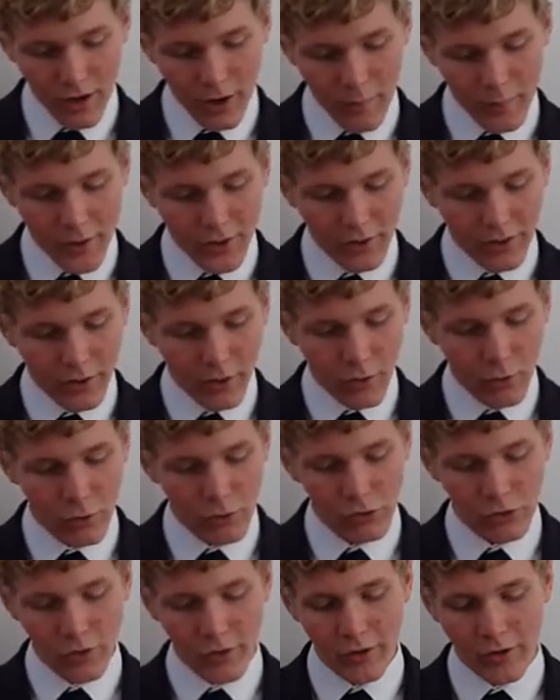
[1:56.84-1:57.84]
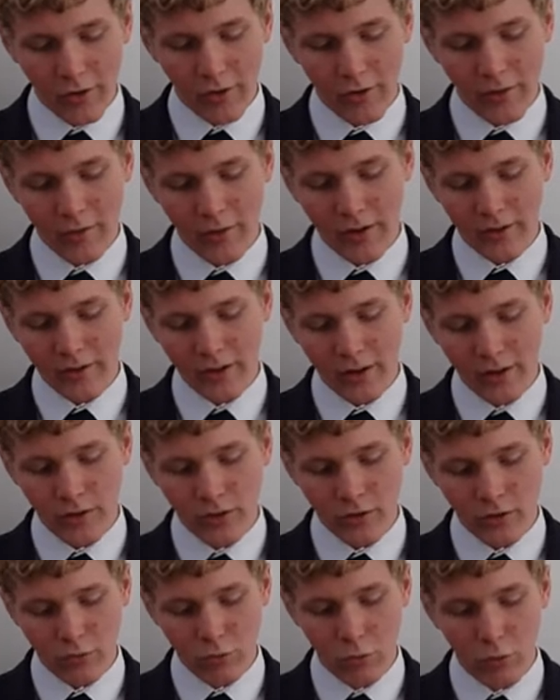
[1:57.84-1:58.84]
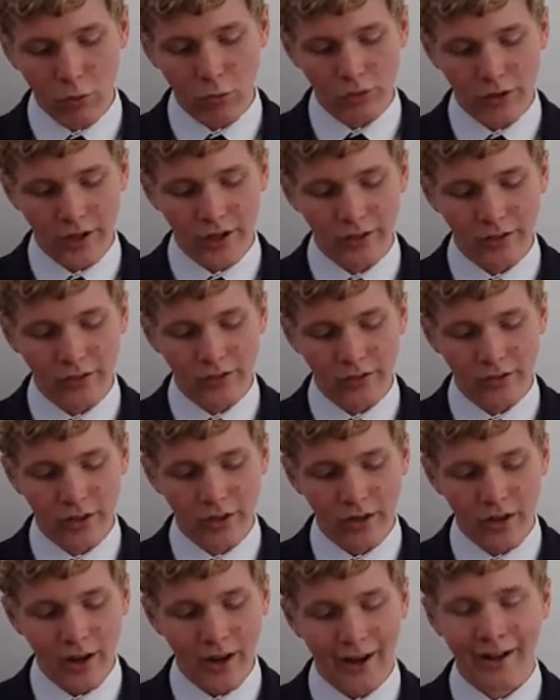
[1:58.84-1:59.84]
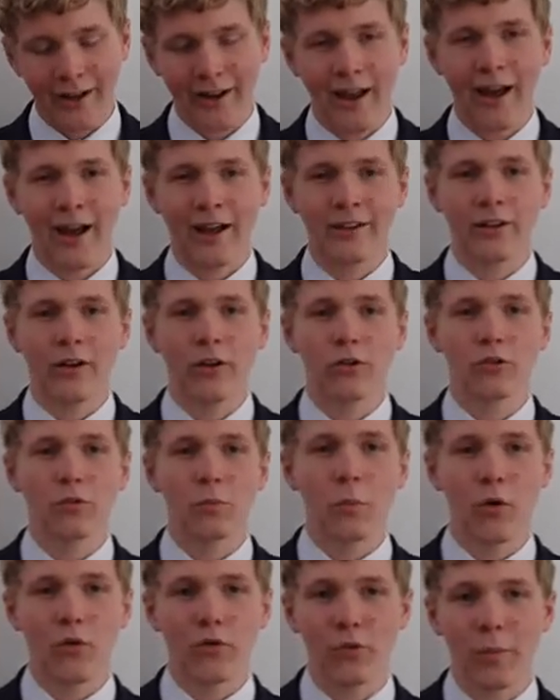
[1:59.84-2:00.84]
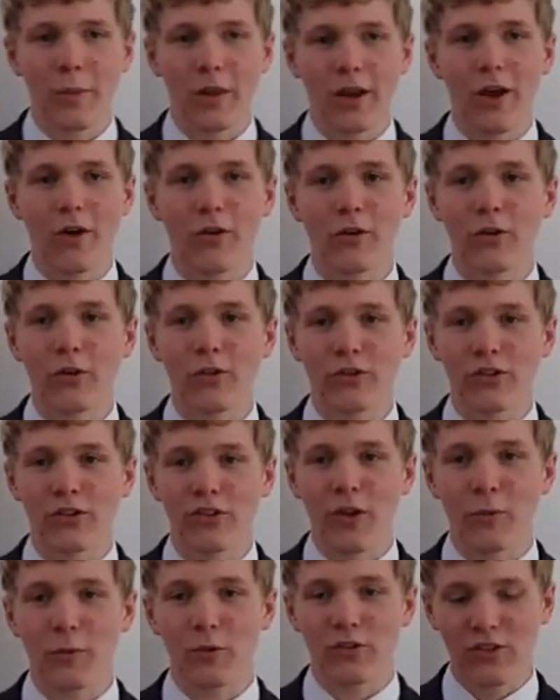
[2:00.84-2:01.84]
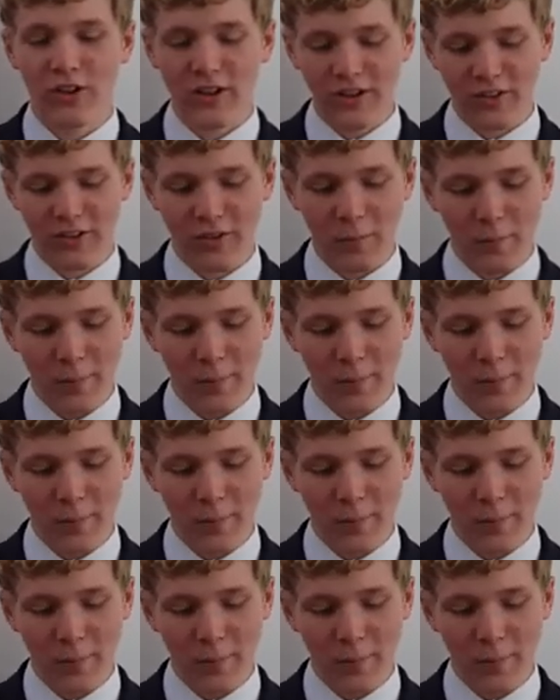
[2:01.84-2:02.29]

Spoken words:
America also ended up getting huge war debts and had no support from the locals as they were seen as